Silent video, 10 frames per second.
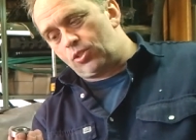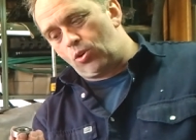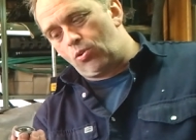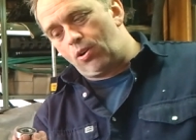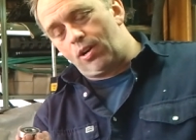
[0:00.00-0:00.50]

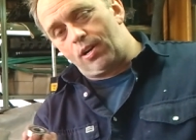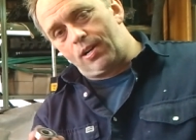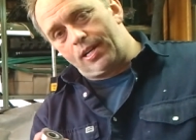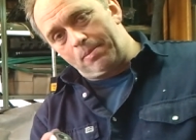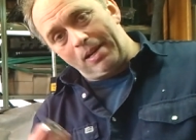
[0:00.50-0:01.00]

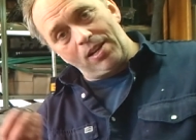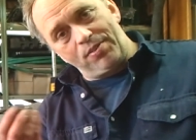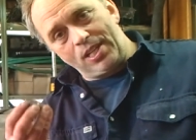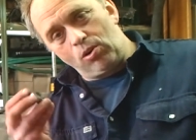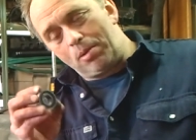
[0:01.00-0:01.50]
So he made a
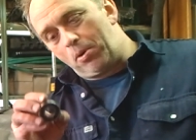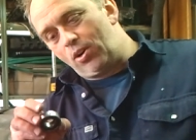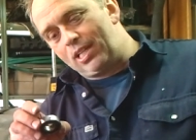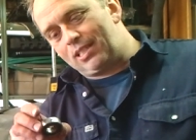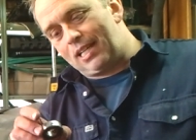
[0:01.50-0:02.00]
video
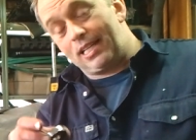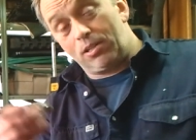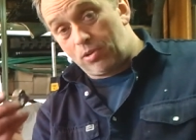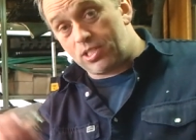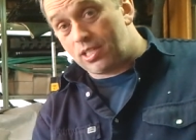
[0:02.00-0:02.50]
about it, and
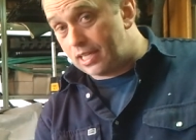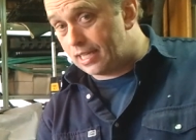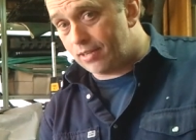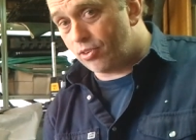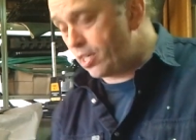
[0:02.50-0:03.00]
it was
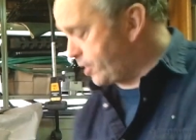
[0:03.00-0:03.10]
very